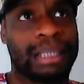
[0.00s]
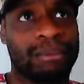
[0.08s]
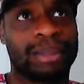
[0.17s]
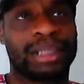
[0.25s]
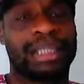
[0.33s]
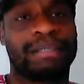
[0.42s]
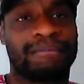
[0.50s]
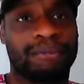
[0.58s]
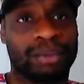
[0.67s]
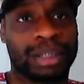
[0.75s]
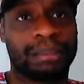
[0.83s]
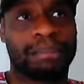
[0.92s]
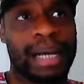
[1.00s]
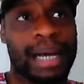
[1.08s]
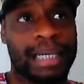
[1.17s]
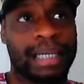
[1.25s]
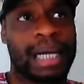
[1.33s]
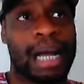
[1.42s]
it was influenced
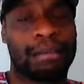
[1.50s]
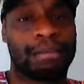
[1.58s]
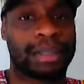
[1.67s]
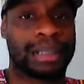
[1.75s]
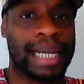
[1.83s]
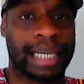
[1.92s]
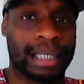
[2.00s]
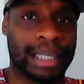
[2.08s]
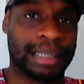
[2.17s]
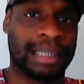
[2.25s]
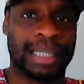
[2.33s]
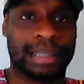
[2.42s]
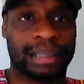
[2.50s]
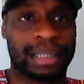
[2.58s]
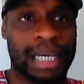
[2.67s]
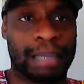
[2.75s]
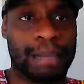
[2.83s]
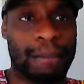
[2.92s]
by the comic books that I collected at the
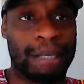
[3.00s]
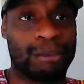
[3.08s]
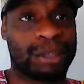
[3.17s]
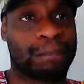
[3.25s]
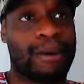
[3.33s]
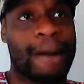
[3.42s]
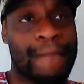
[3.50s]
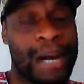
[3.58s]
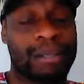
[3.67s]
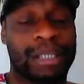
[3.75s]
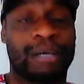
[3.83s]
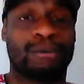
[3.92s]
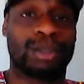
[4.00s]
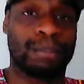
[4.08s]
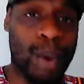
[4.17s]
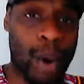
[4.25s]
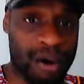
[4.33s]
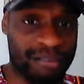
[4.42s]
time. I mean, it was
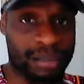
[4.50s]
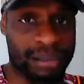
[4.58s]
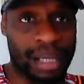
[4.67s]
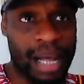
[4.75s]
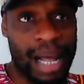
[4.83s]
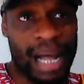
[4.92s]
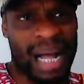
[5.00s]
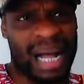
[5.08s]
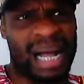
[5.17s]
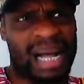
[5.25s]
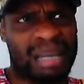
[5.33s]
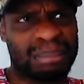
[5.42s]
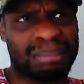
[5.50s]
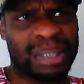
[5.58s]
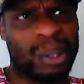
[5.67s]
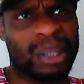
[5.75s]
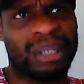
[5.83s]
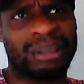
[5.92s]
Marvel.
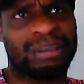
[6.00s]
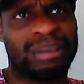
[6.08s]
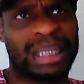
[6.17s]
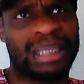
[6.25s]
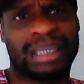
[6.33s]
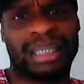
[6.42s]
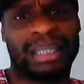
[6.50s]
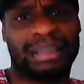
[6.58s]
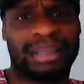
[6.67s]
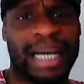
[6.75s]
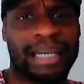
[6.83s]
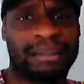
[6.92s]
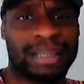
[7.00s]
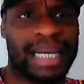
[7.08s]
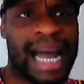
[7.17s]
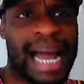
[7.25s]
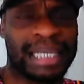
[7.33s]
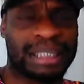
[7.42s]
The only DC title
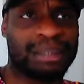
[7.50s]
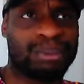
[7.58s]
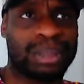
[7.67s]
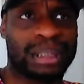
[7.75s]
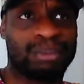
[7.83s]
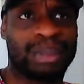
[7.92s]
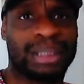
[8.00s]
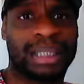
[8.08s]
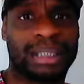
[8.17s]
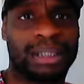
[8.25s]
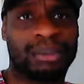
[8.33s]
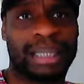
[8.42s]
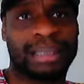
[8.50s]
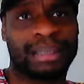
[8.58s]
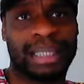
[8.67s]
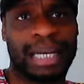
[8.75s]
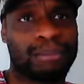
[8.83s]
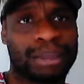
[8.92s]
that I actually really was into at the
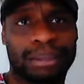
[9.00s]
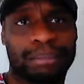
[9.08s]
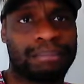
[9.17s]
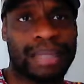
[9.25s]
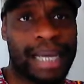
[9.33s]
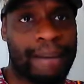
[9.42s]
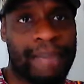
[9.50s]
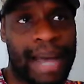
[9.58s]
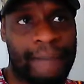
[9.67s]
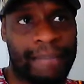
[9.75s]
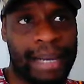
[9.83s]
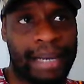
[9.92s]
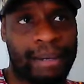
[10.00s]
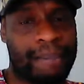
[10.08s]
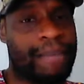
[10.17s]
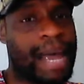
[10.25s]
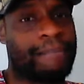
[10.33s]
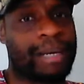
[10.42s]
time was like
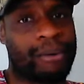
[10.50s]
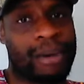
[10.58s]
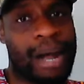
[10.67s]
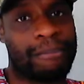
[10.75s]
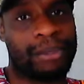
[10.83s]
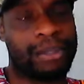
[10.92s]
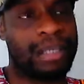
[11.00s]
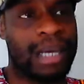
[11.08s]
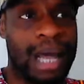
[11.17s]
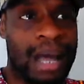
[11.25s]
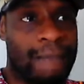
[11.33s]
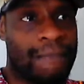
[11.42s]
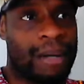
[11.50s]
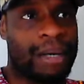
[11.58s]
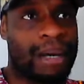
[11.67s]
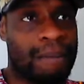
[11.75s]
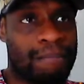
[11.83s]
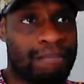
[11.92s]
Batman and Robin.
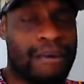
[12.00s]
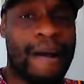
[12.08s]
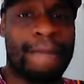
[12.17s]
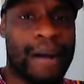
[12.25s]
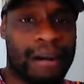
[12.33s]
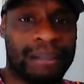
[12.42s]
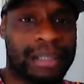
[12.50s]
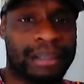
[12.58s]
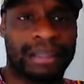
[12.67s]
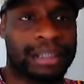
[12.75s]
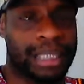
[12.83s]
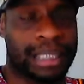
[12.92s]
But primarily the